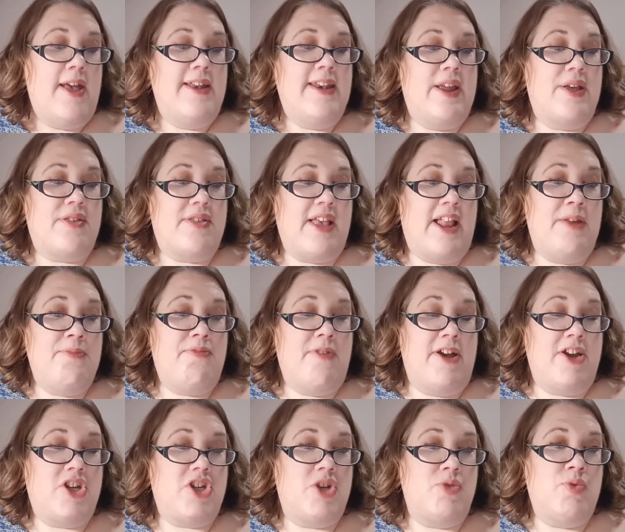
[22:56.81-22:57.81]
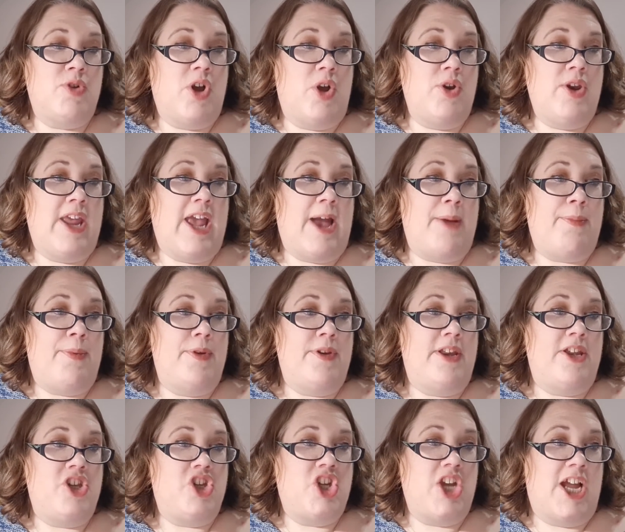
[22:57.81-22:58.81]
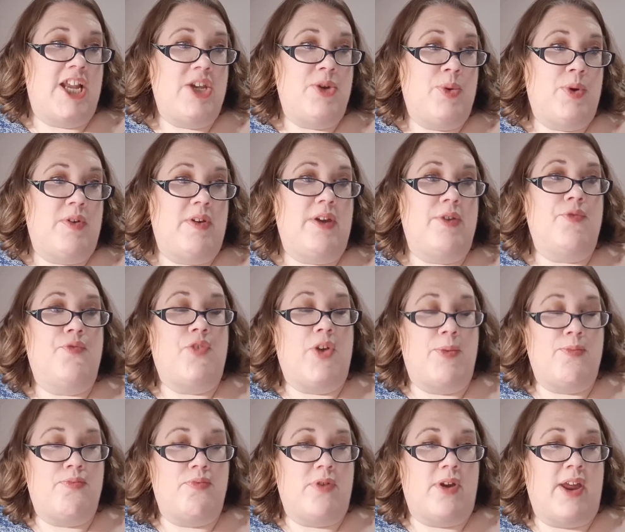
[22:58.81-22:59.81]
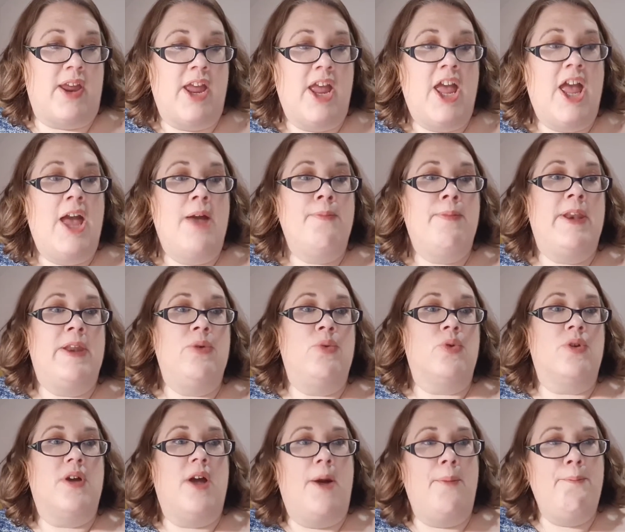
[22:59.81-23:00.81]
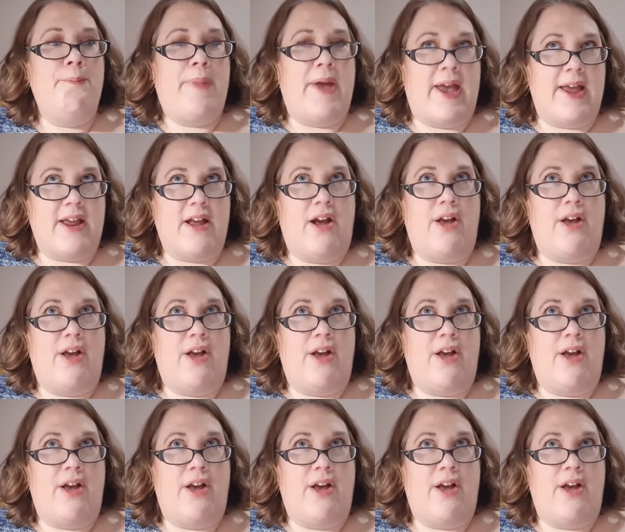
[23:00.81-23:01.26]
Now Celebration will only happen in January and February, but it will come back,